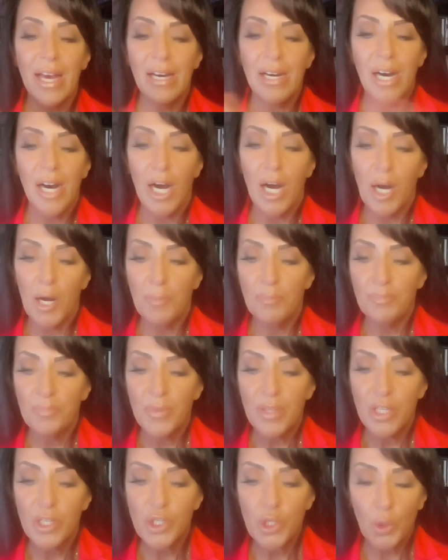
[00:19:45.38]

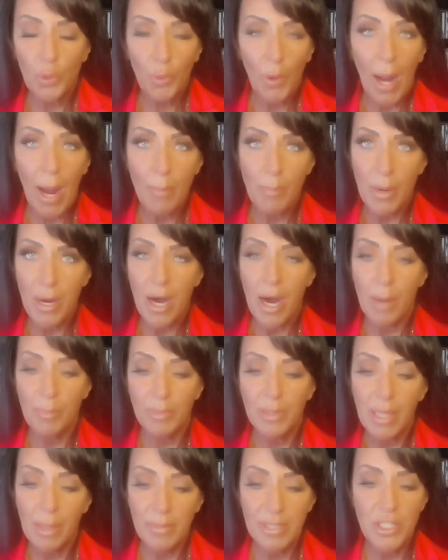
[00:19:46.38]
To wrap
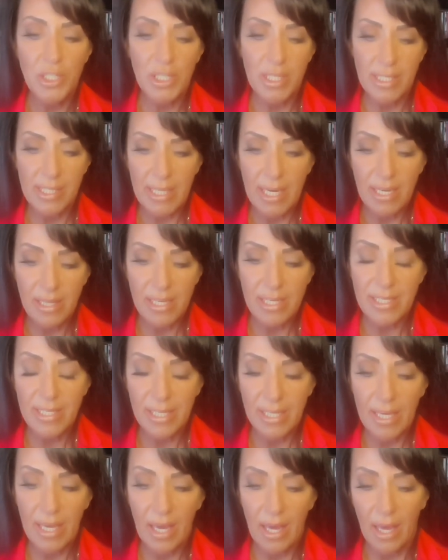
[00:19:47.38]
up, let me just say this
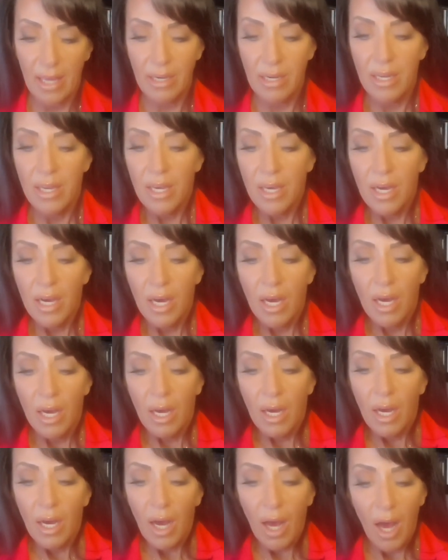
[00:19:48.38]
again.
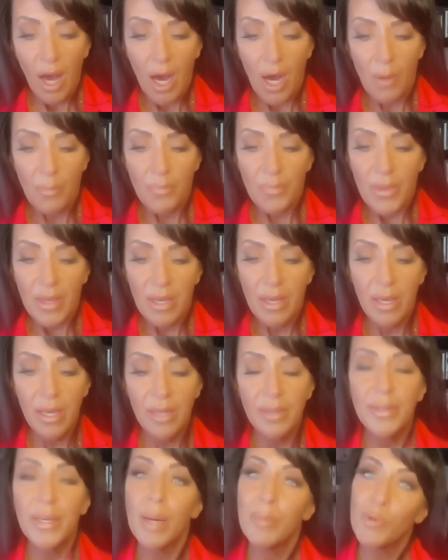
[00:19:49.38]

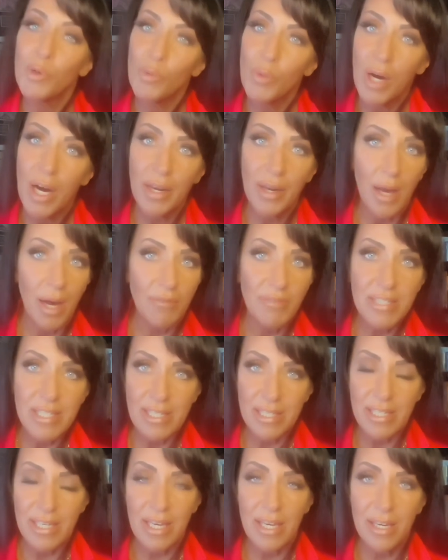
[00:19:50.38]
Number one,
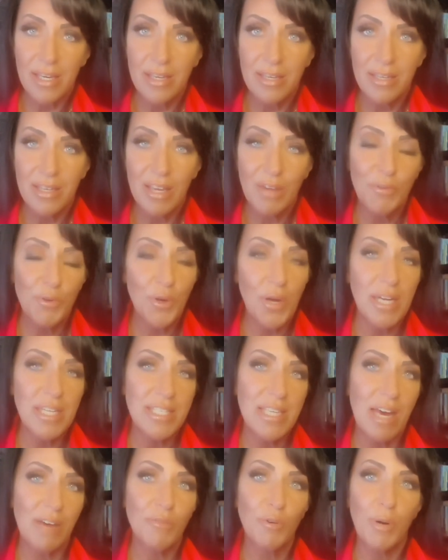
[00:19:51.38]
obviously, if you
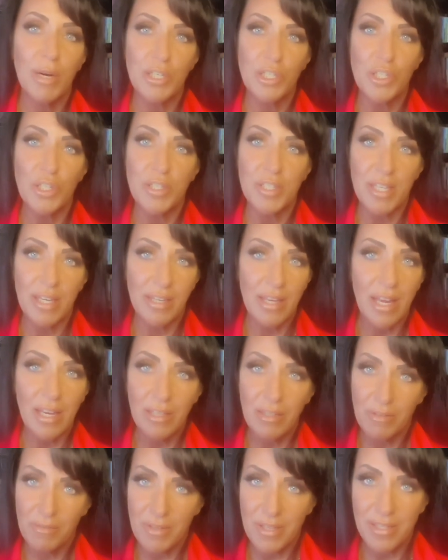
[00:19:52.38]
guys have questions on
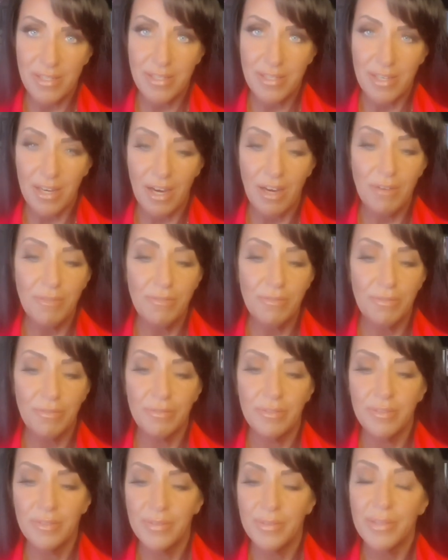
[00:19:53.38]
any of this
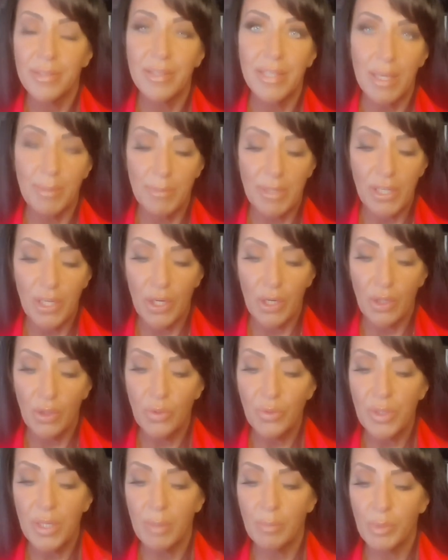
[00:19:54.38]
stuff, let me
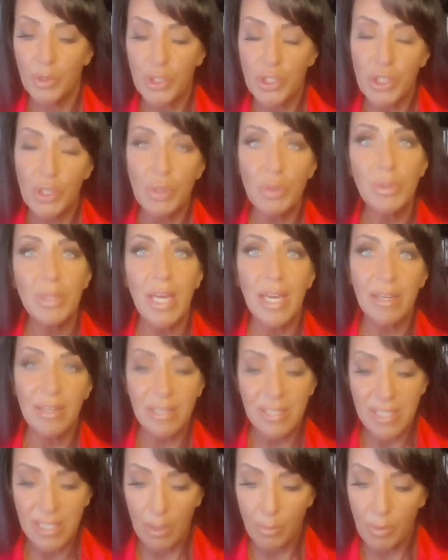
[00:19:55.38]
know. Number two, like I
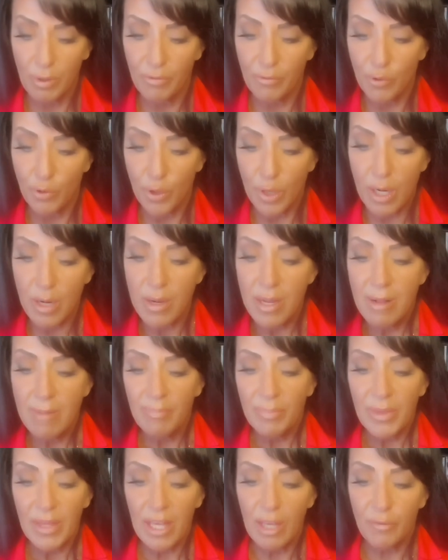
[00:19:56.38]
said before,
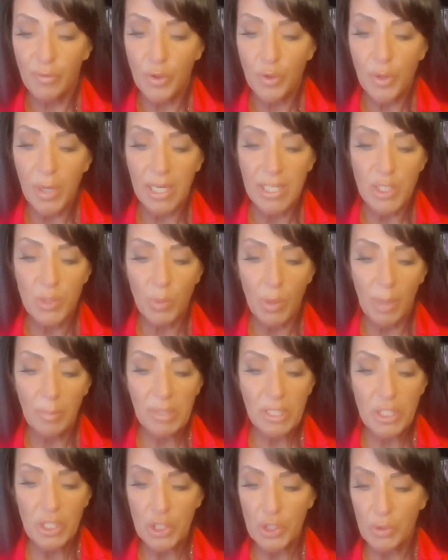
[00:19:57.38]
if you guys want
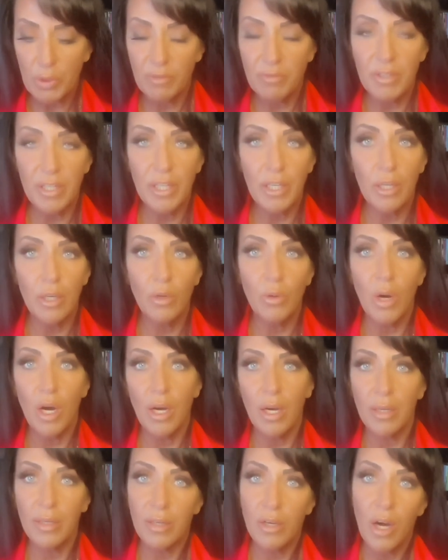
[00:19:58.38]
me to do a video
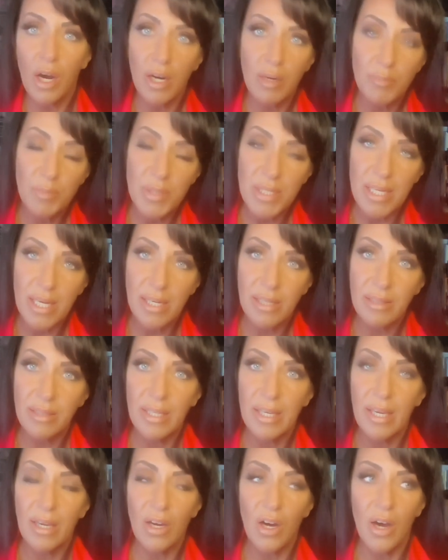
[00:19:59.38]
on carb
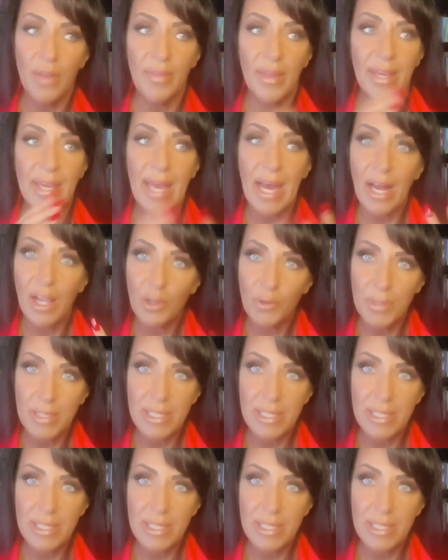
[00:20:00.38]
cycling, on the calorie